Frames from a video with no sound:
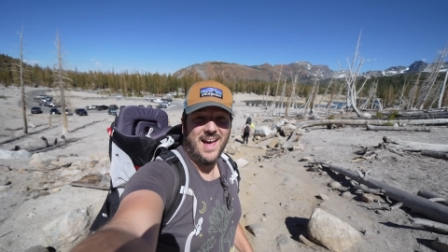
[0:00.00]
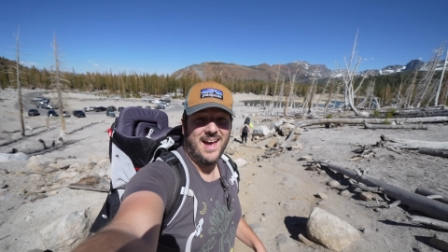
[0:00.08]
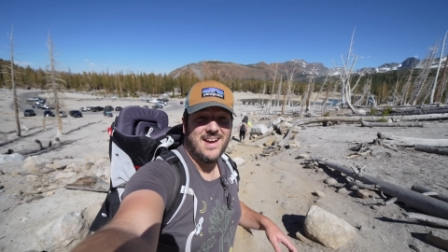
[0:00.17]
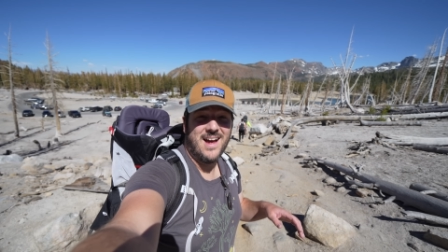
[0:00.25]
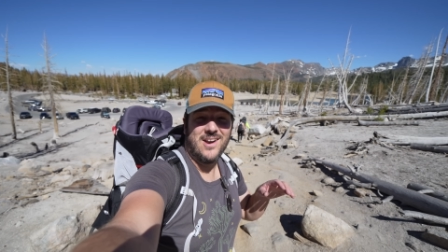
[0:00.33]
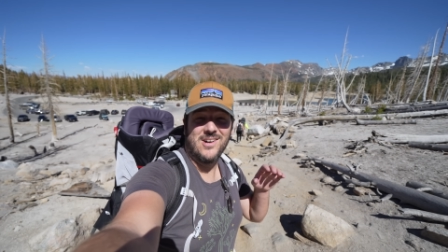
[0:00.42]

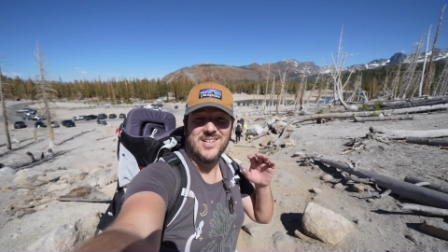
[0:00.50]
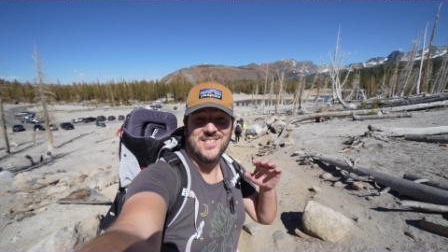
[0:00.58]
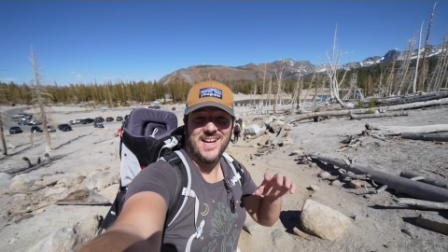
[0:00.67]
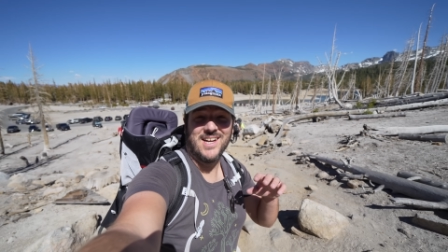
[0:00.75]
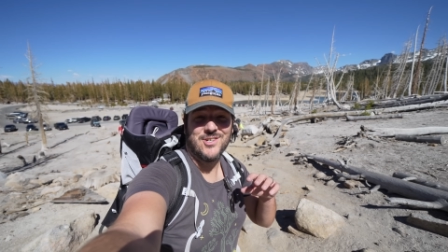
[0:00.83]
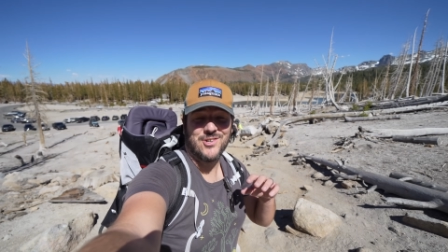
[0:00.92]
Heading out on our
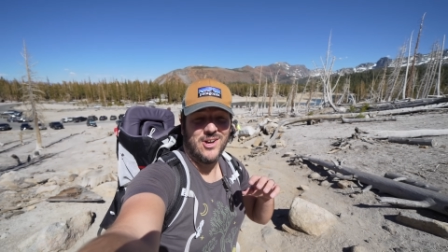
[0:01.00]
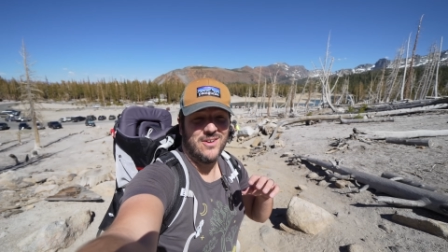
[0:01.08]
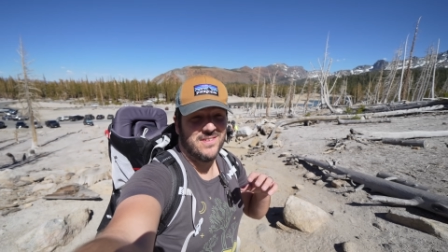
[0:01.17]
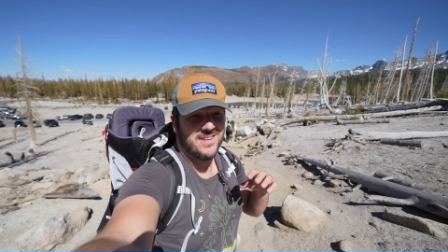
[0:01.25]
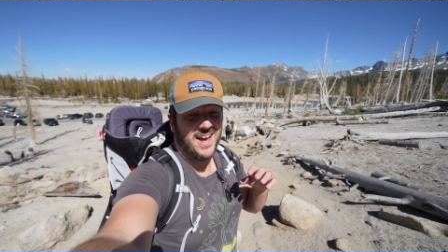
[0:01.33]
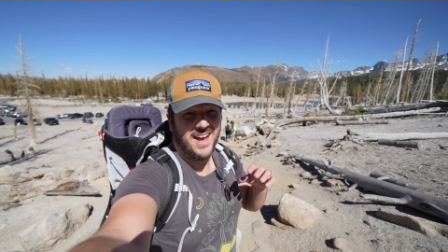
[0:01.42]
second trail
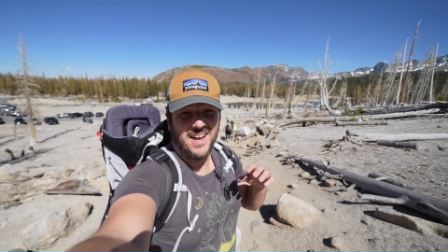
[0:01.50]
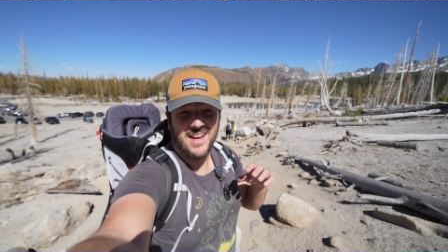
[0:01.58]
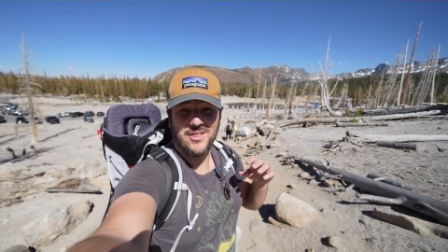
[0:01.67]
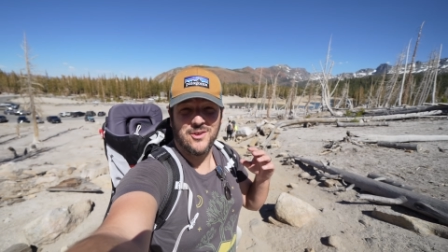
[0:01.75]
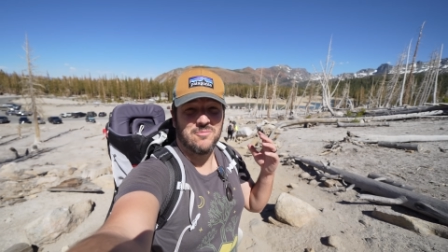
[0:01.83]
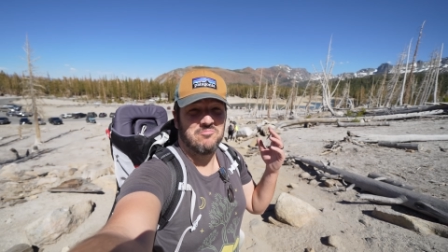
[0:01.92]
of the day,
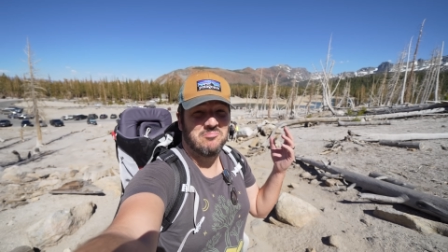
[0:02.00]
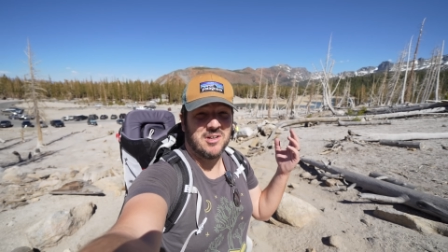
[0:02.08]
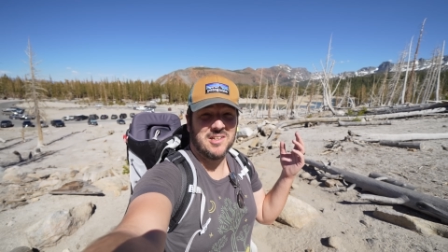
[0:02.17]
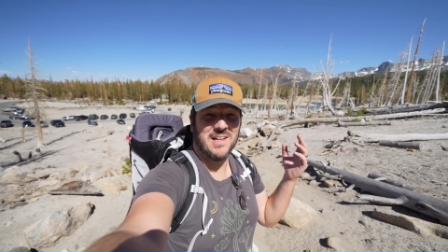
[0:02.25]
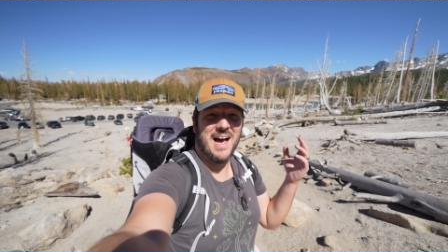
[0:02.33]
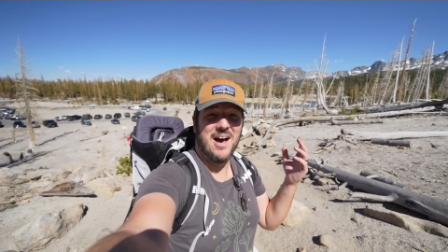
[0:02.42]
either
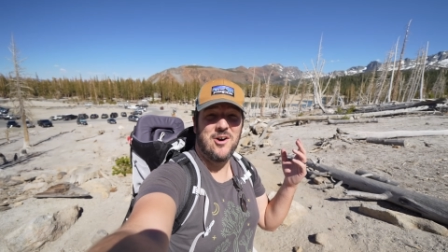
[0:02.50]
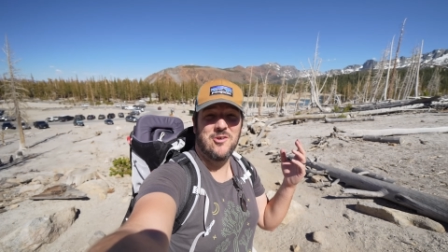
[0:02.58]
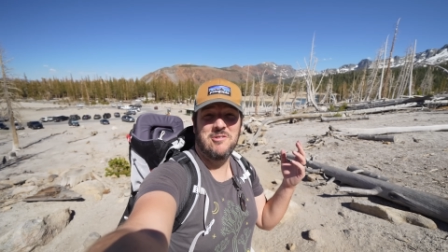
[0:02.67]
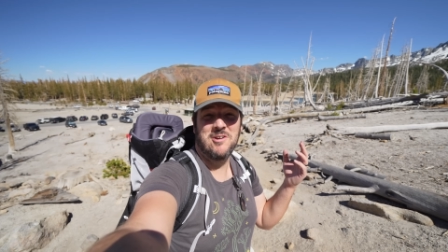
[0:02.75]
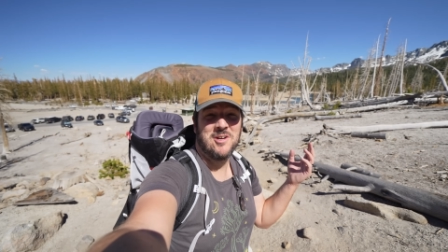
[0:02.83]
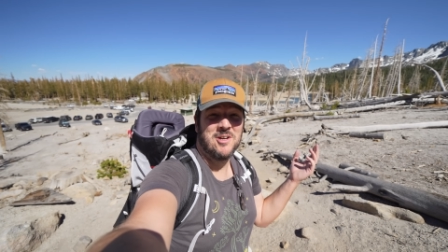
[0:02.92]

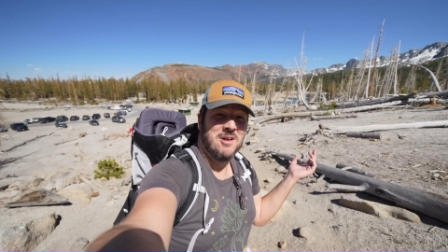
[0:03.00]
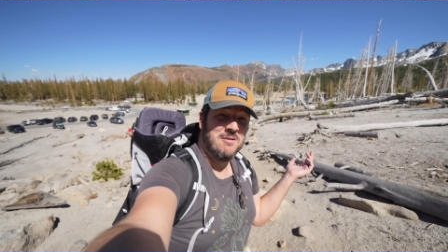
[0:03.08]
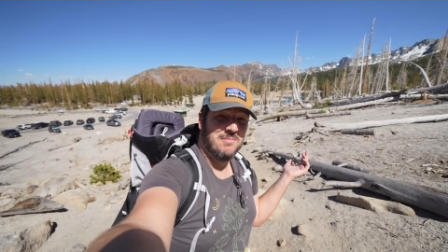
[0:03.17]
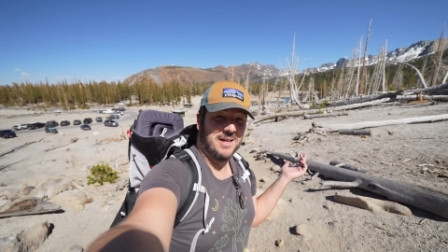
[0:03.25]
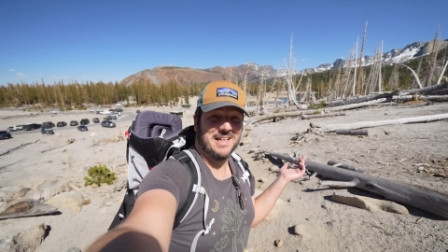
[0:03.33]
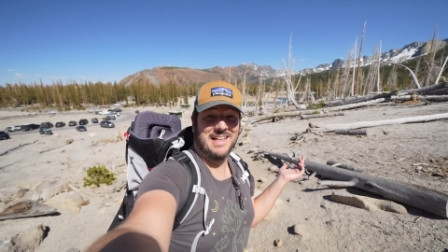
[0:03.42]
Cloud,
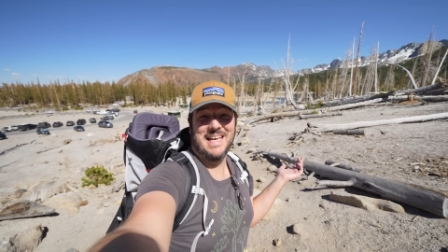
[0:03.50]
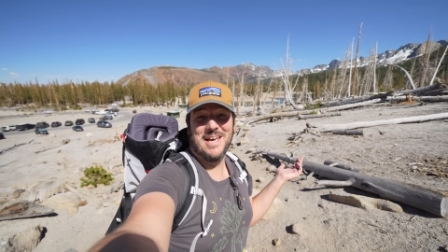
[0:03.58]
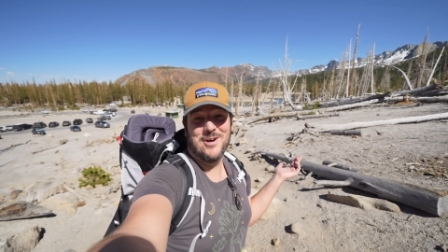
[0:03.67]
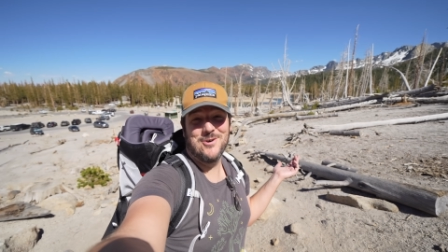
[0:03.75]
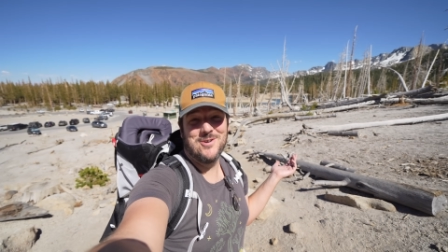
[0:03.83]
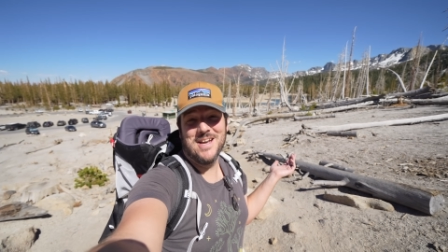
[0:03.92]

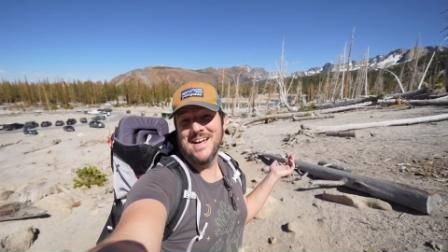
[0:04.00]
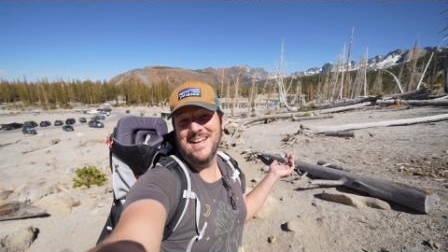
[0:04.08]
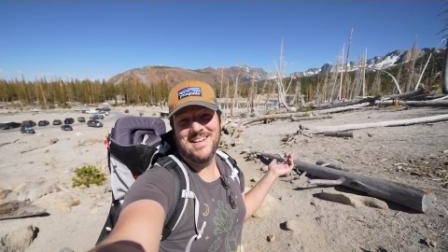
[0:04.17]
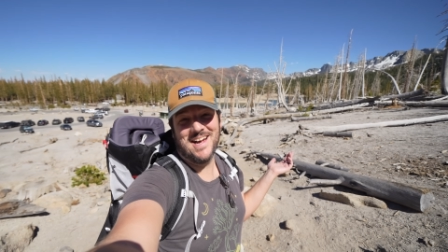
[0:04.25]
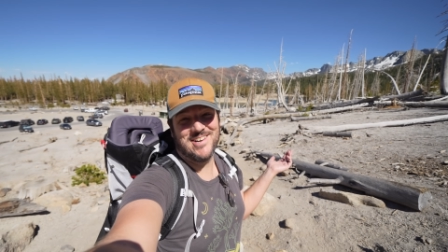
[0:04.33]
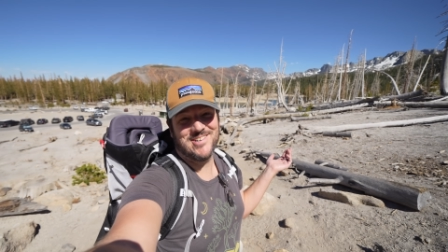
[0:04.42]
Cleode,
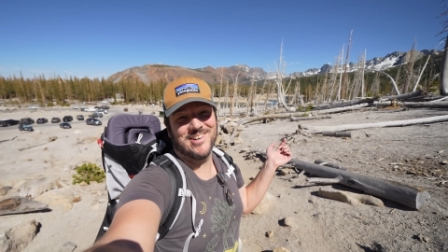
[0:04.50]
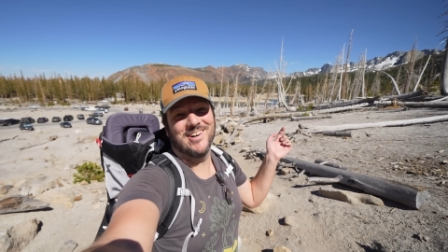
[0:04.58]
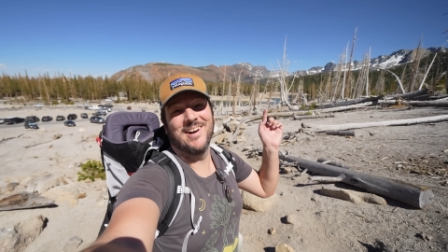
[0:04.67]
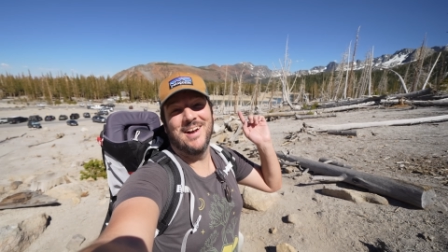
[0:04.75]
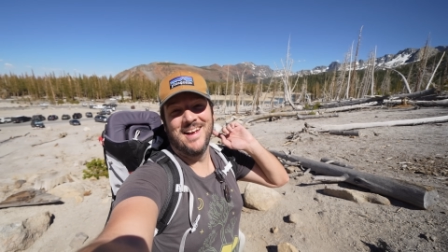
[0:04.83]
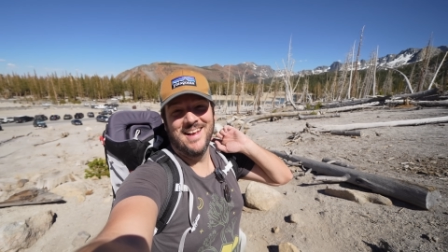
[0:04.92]
not
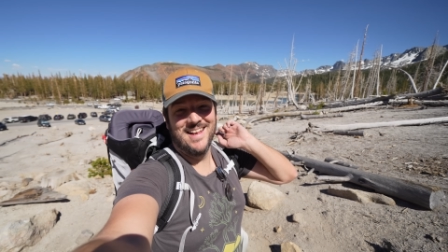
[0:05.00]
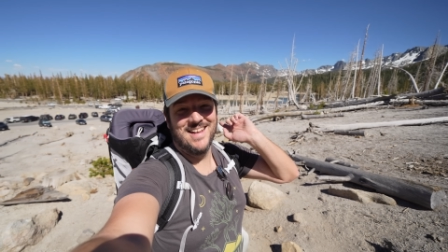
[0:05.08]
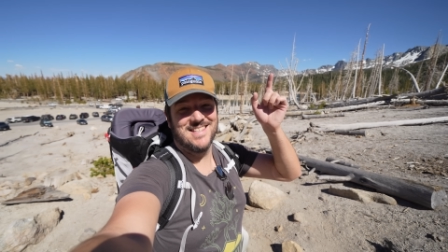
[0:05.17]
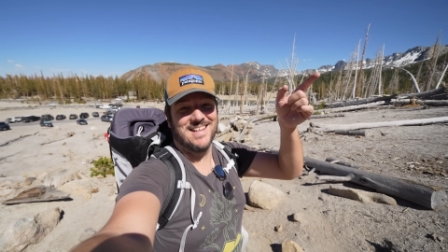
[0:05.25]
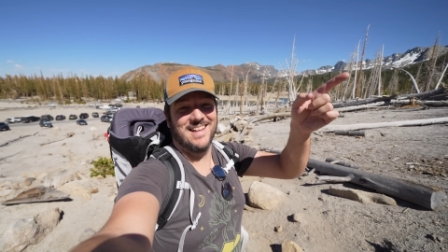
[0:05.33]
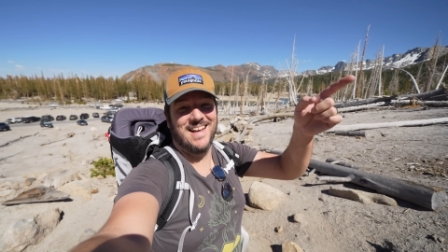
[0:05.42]
sure.
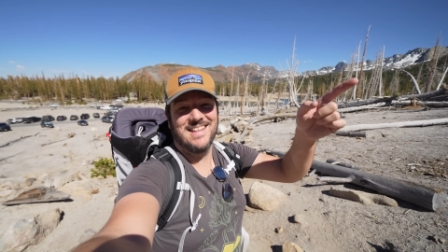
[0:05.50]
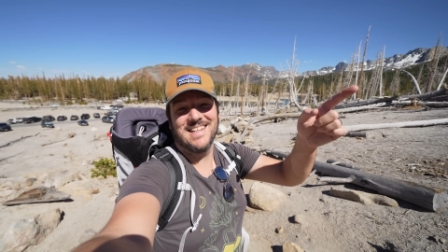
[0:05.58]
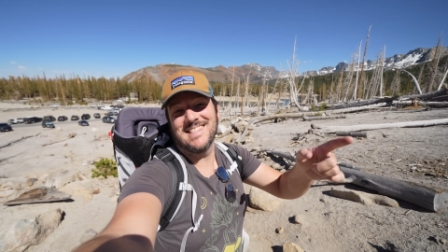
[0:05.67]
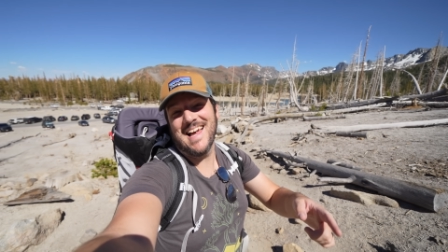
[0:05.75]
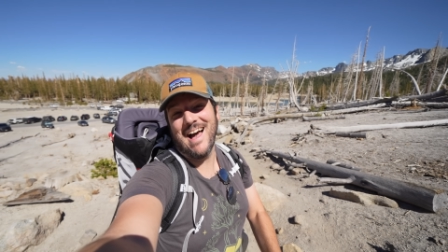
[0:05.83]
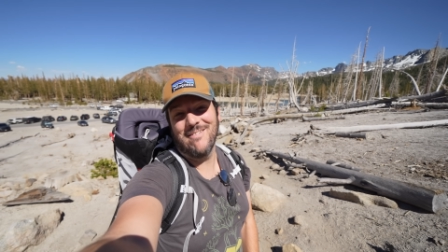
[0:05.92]
It's a lake
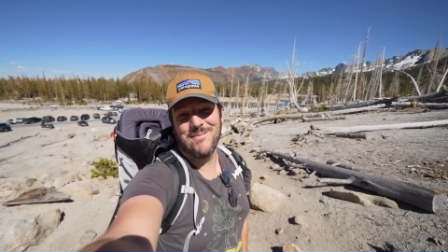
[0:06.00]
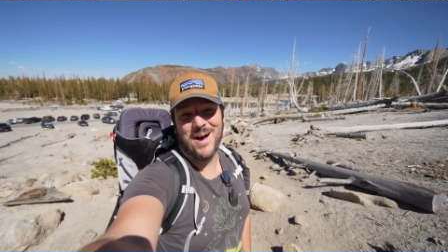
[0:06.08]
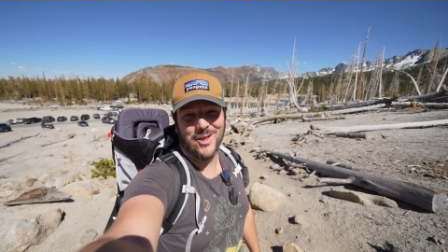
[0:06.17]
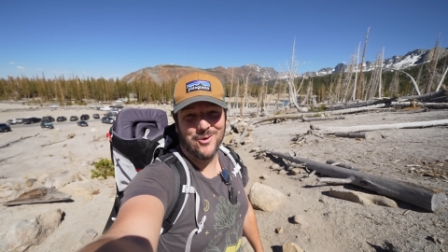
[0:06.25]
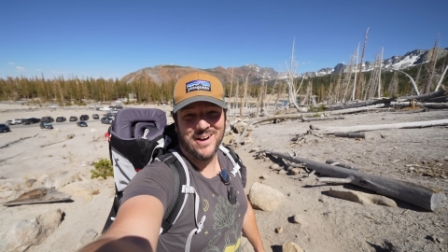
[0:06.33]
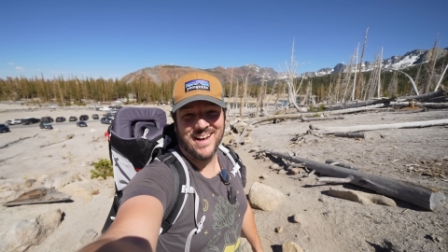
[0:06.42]
that's a half
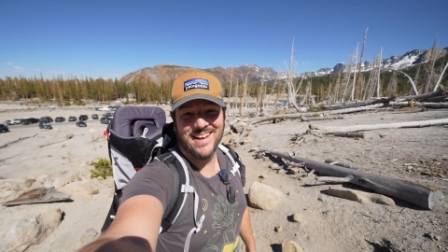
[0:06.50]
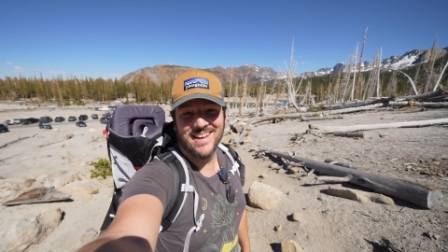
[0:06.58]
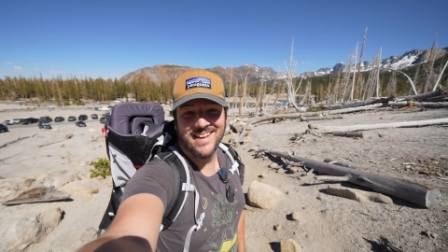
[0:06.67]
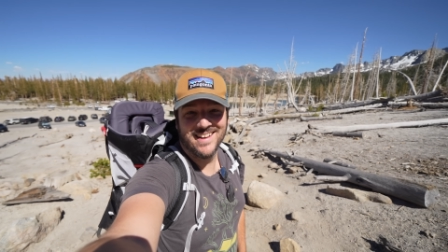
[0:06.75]
mile away.